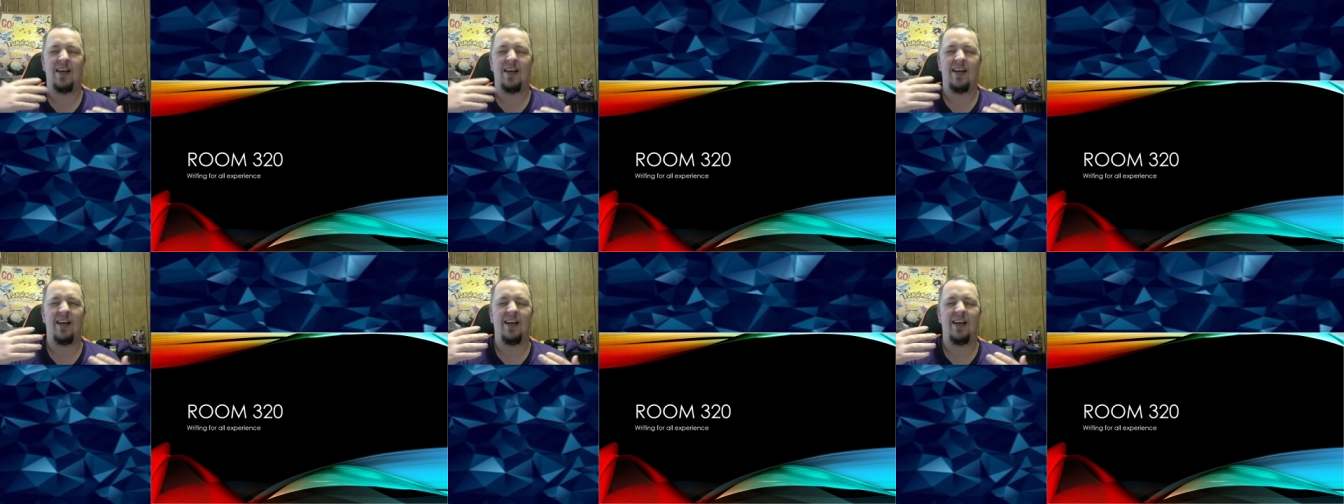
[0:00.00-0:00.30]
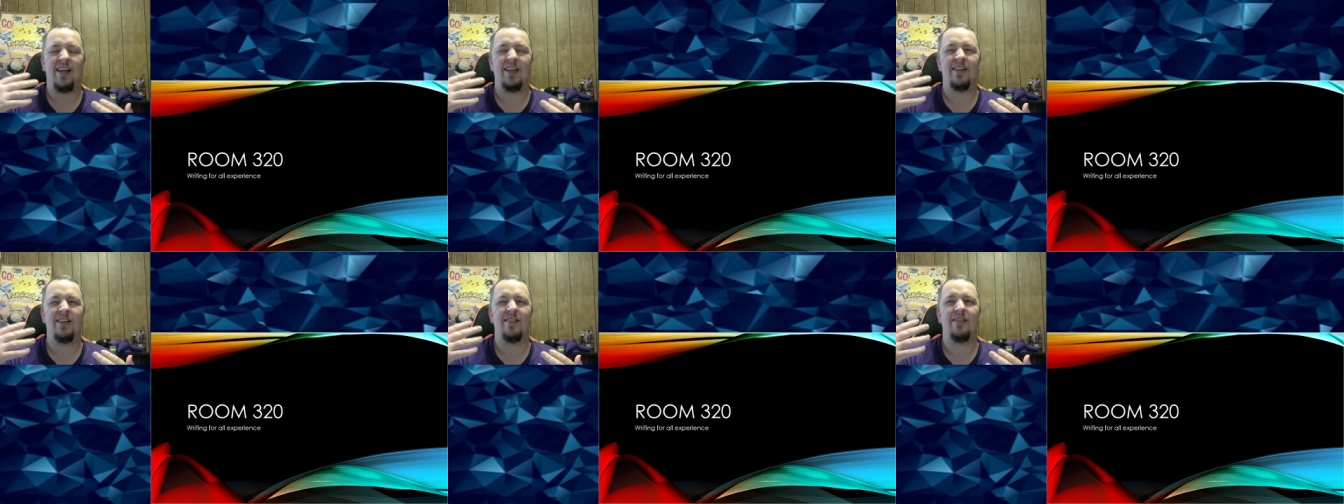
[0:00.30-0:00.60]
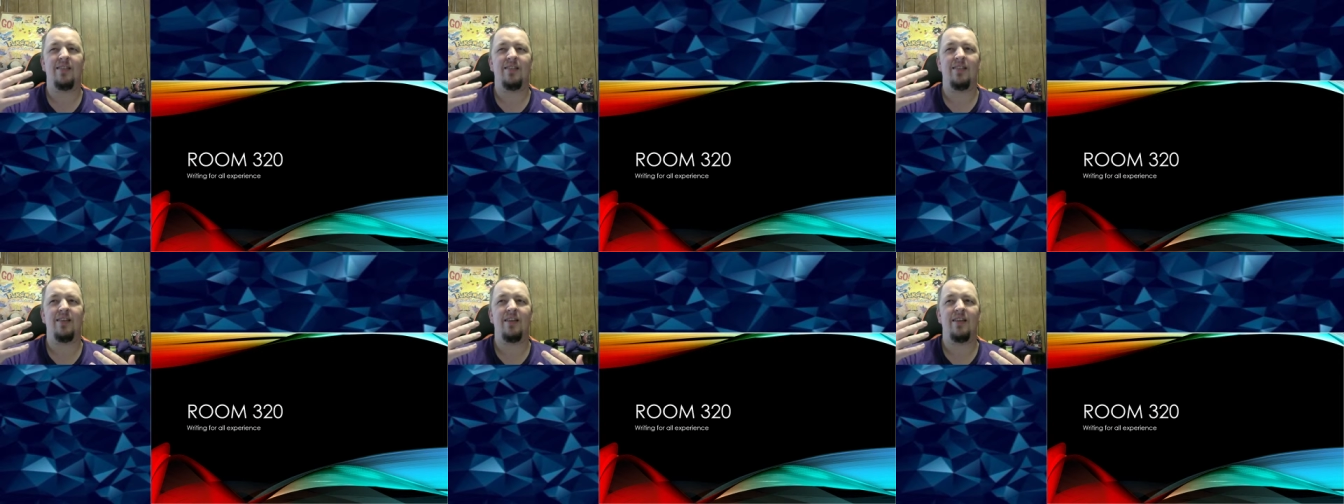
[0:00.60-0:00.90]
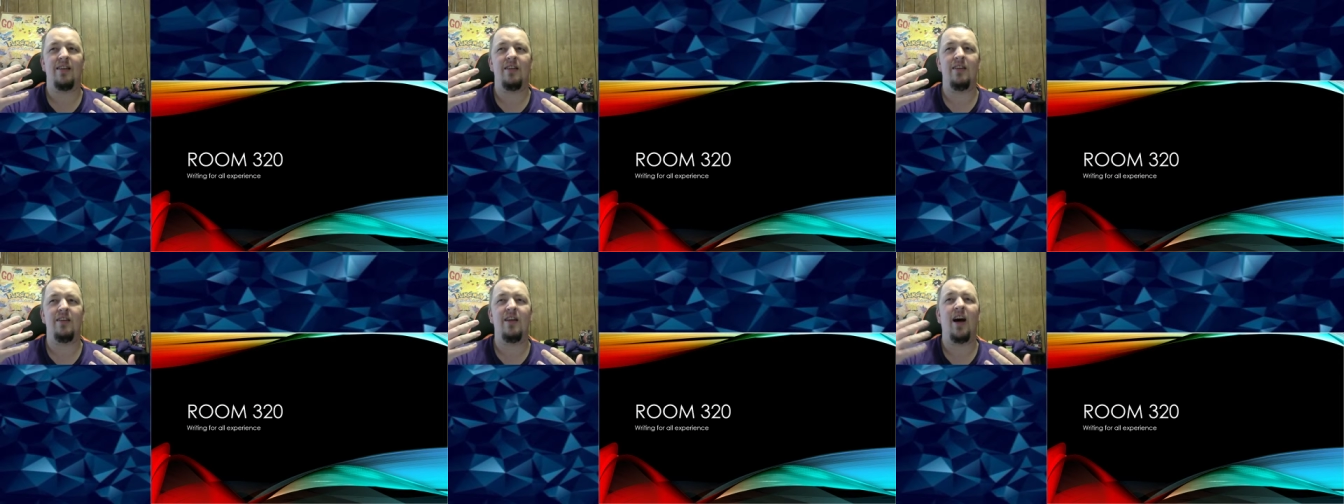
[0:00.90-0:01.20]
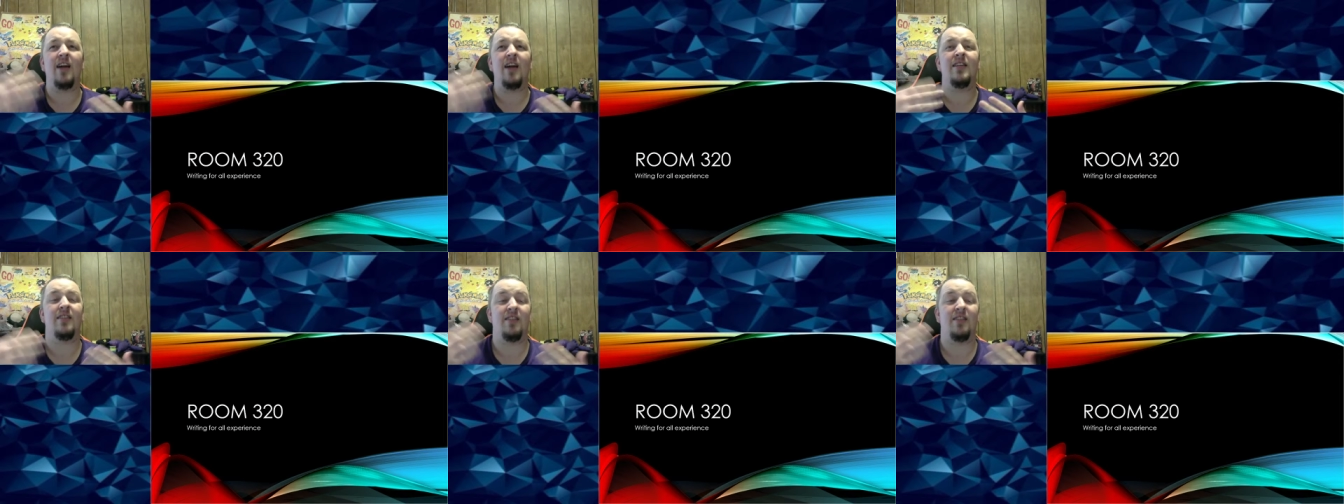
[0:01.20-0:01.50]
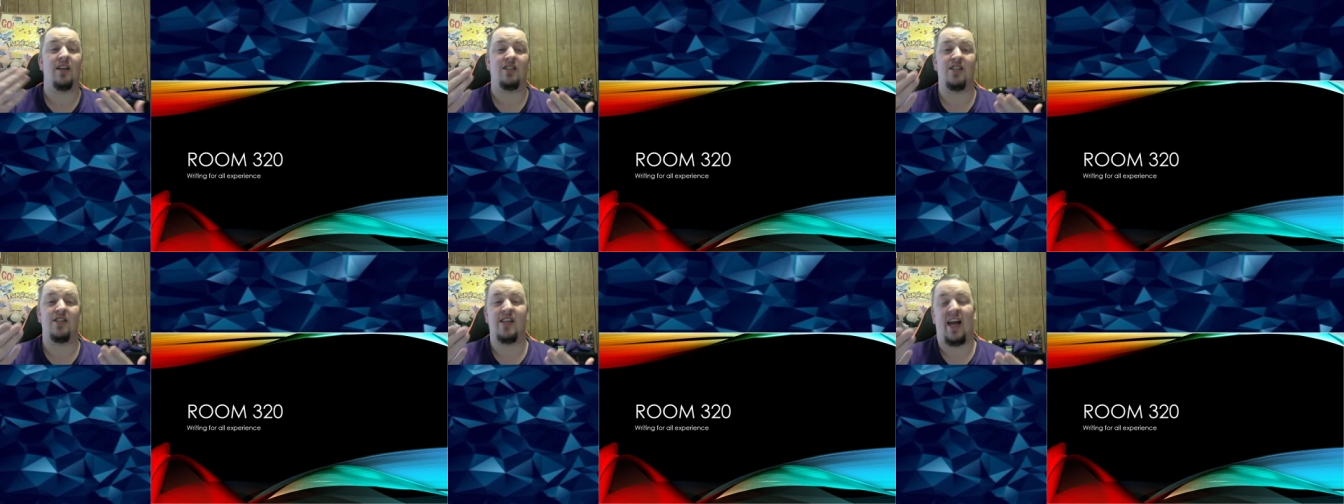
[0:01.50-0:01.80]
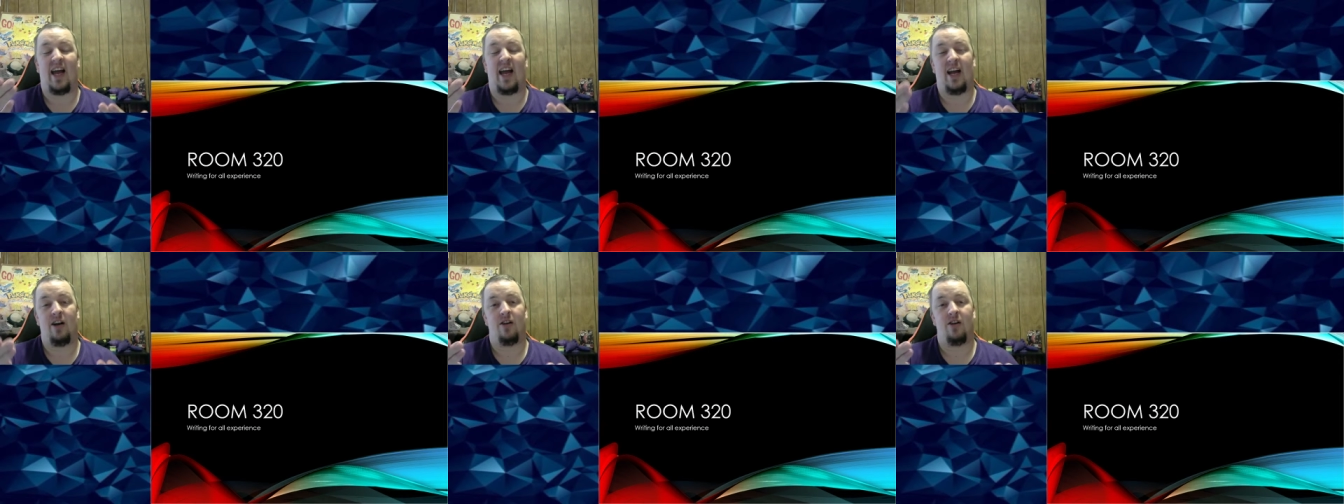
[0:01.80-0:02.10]
He's not such an
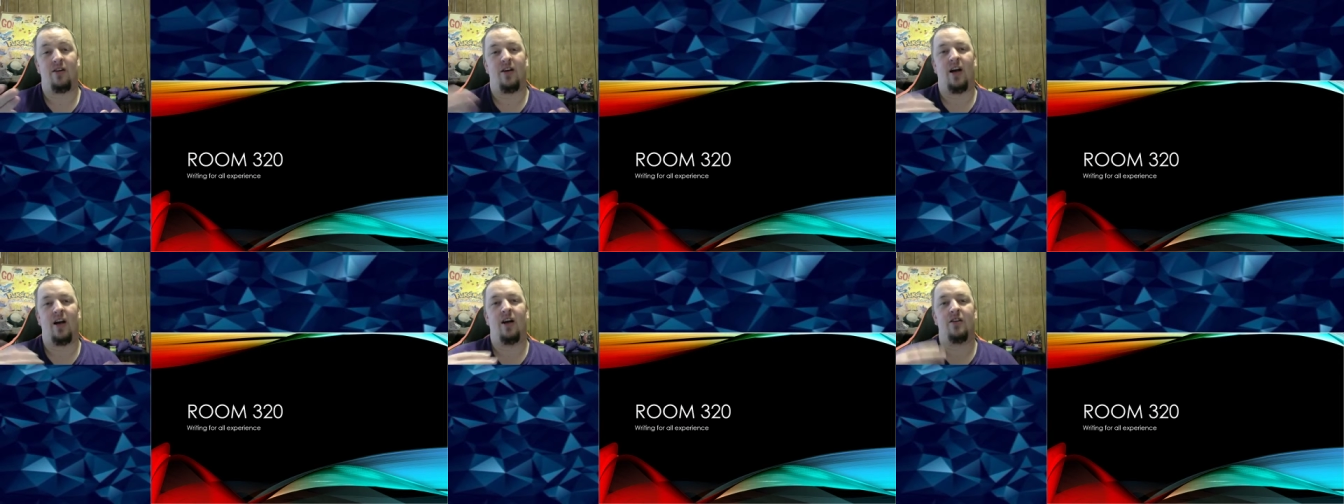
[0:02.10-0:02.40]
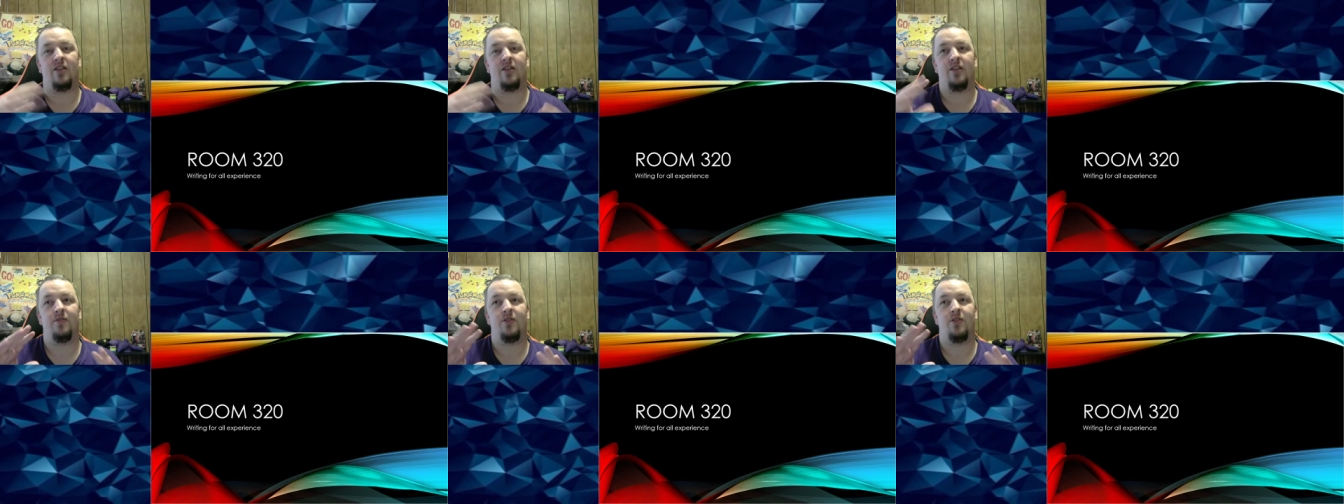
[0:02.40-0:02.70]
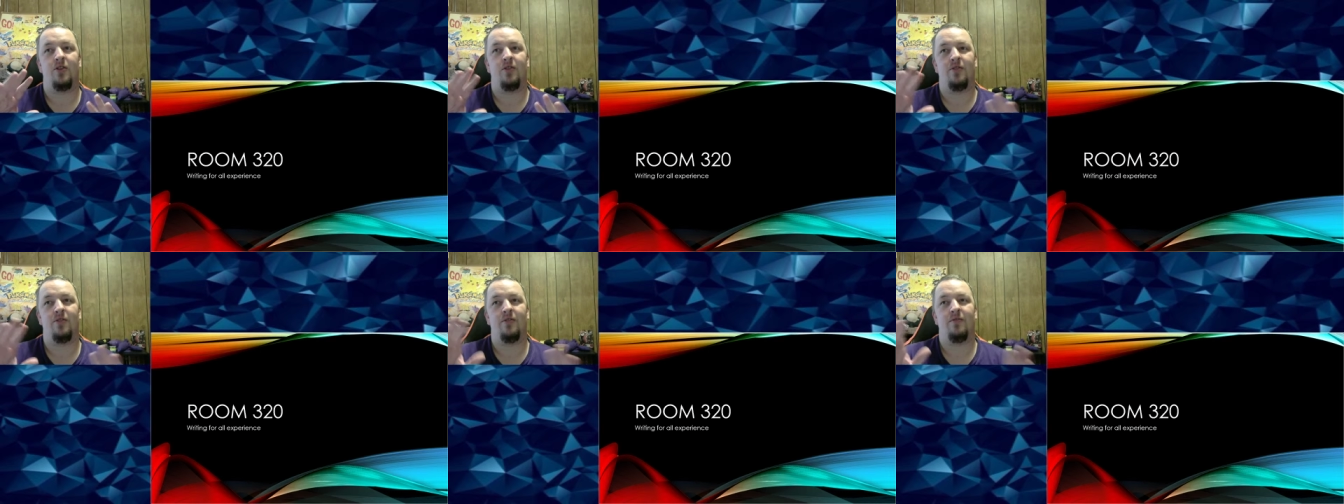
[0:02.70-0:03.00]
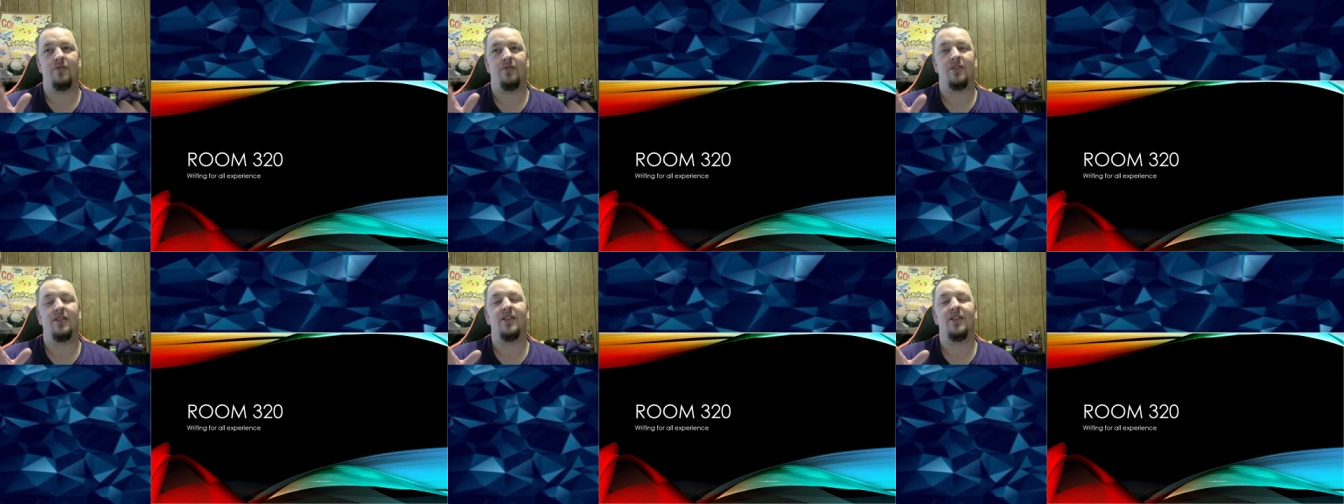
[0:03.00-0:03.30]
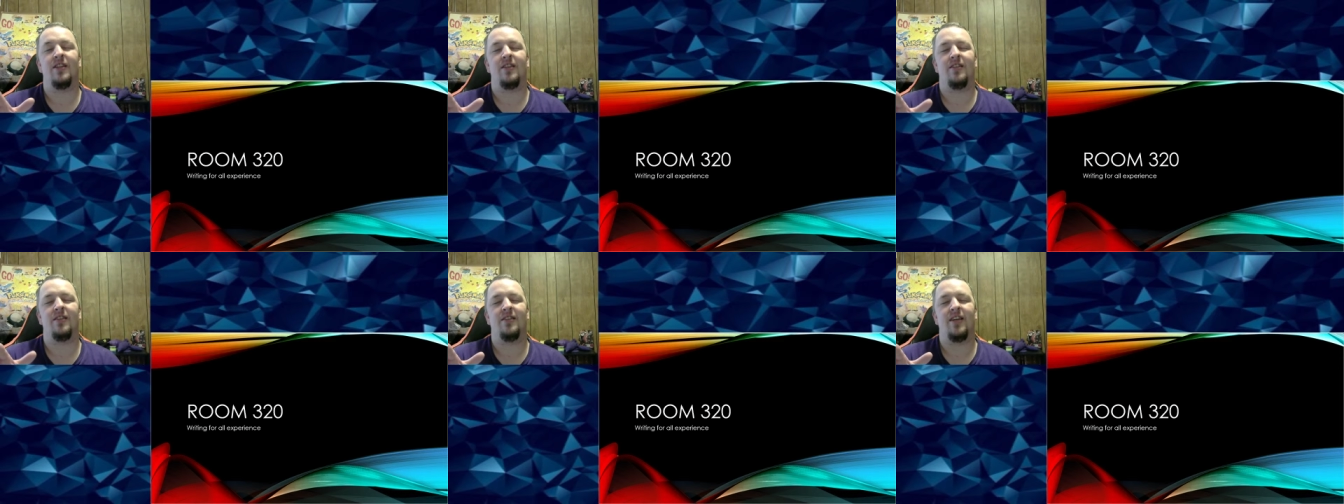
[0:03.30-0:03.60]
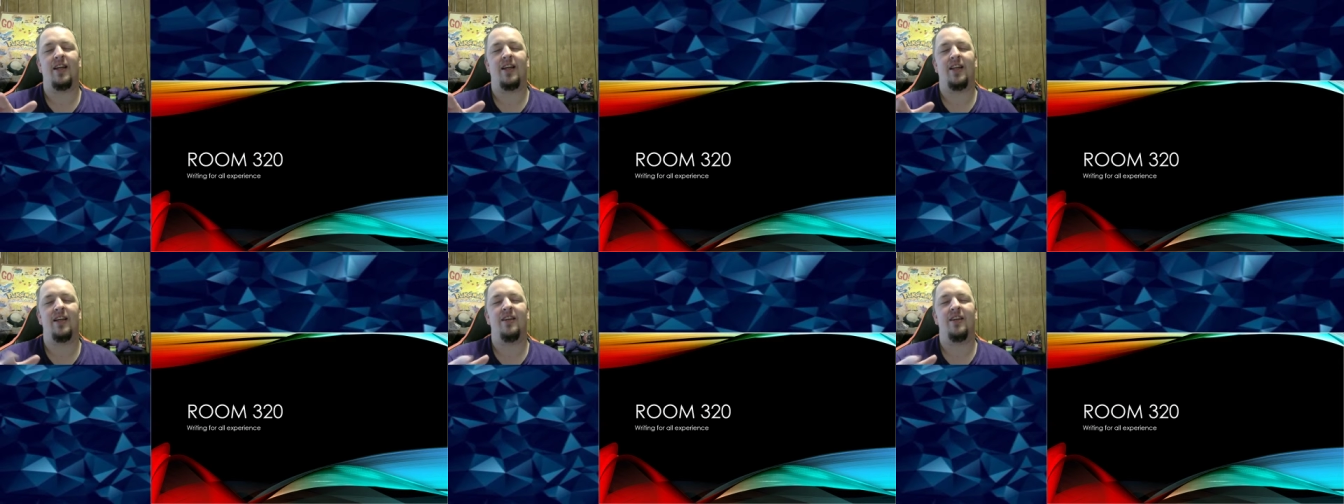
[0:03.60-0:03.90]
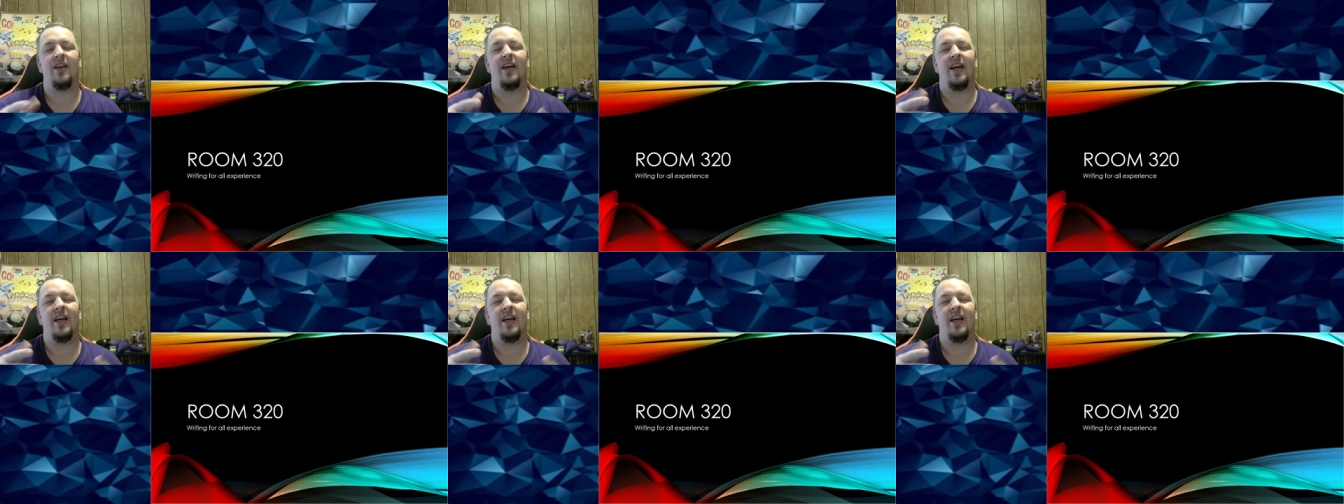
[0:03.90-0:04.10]
air. I'll just say this.